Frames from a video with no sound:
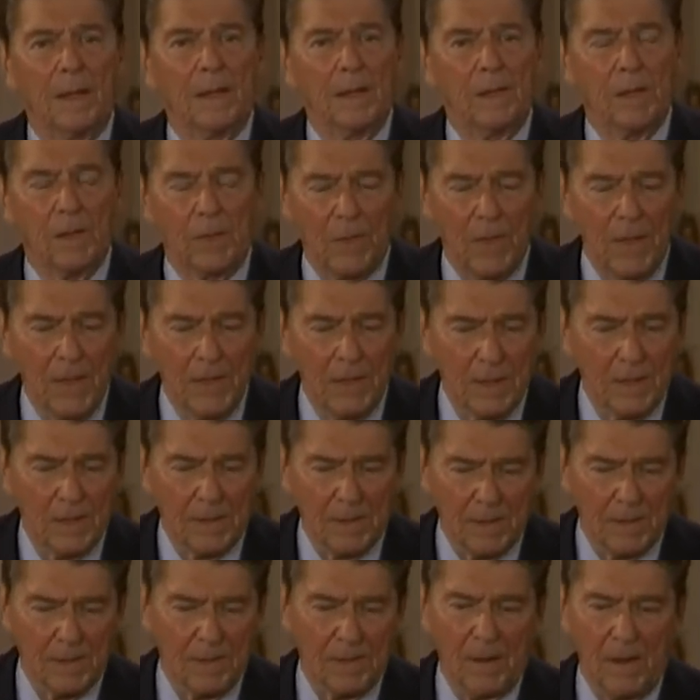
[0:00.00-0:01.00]
The thing
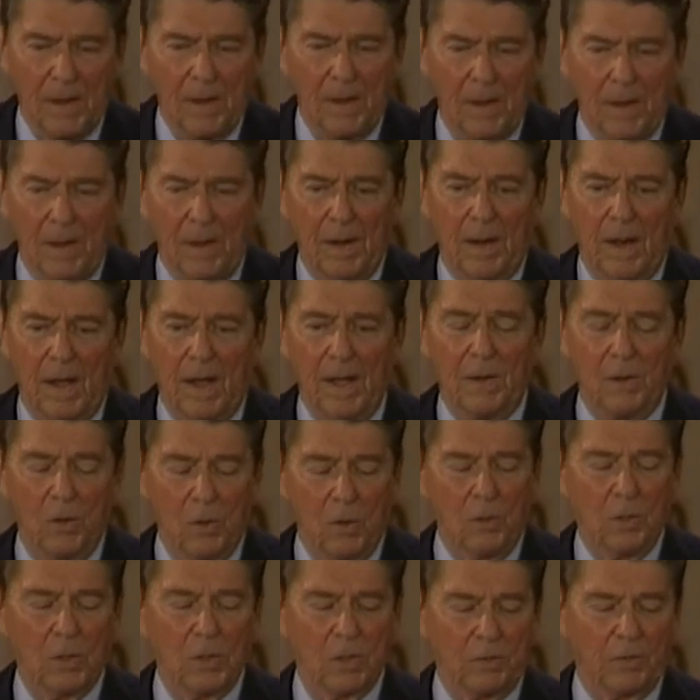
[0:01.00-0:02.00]
that I
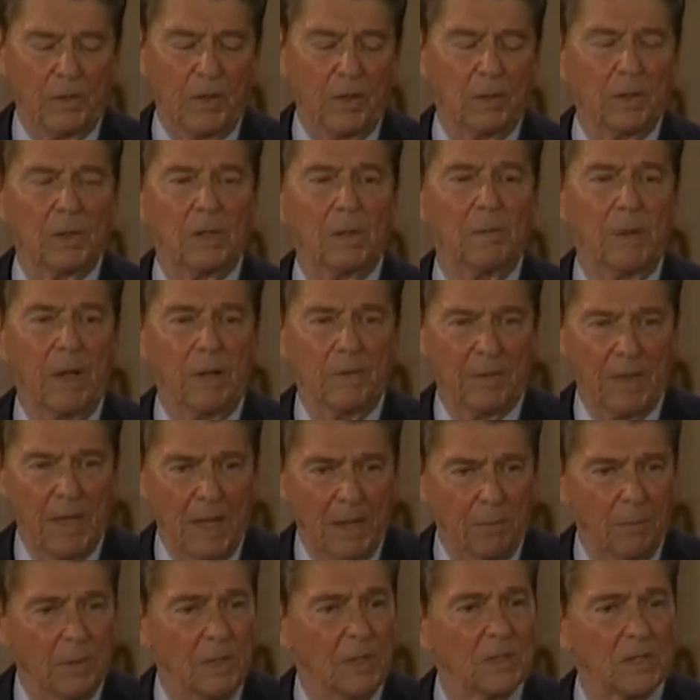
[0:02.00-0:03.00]
always felt about
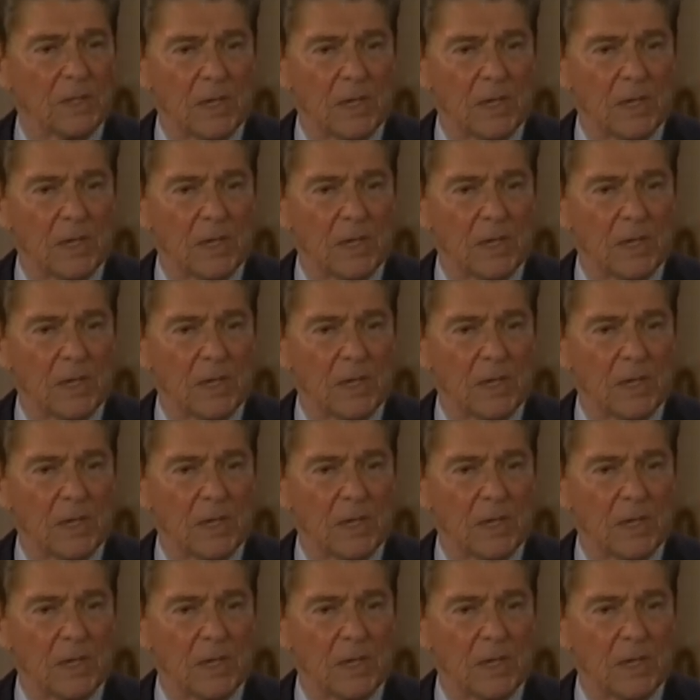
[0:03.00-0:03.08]
that one,